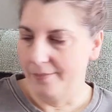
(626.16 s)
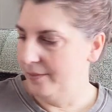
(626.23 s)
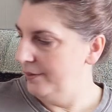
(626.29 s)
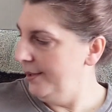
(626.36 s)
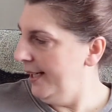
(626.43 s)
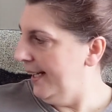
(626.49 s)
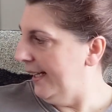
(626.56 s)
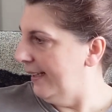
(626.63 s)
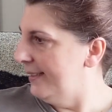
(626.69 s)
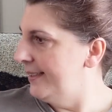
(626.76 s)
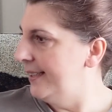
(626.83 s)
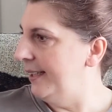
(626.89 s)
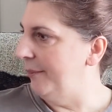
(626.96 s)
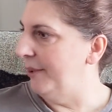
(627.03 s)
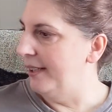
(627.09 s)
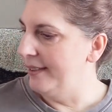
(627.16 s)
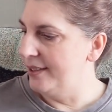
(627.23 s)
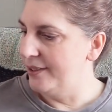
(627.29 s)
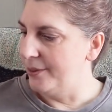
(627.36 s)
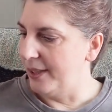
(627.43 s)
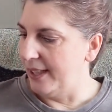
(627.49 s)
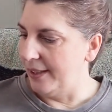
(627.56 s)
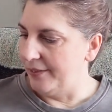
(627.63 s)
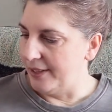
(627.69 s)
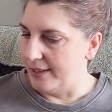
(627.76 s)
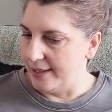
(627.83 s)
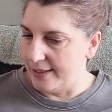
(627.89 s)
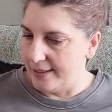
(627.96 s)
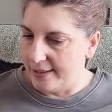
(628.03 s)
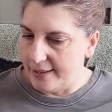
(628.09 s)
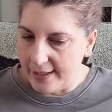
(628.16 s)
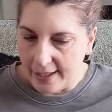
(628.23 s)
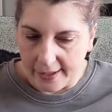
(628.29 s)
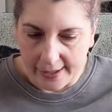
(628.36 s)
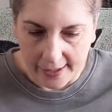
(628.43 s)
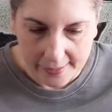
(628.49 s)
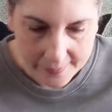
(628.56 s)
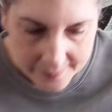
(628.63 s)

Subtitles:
Okay, let's see, what else do I have to tell you?